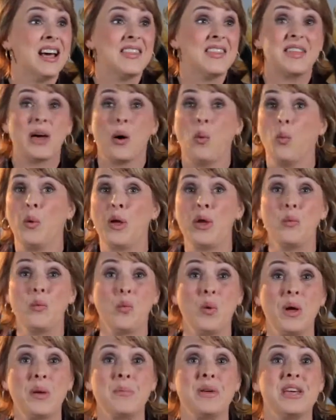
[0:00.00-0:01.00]
that we
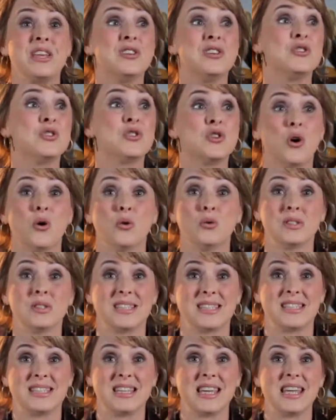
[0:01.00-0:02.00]
women don't
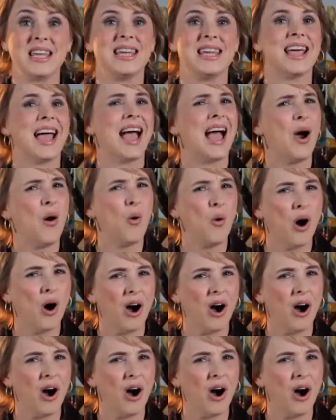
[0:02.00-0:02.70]
see how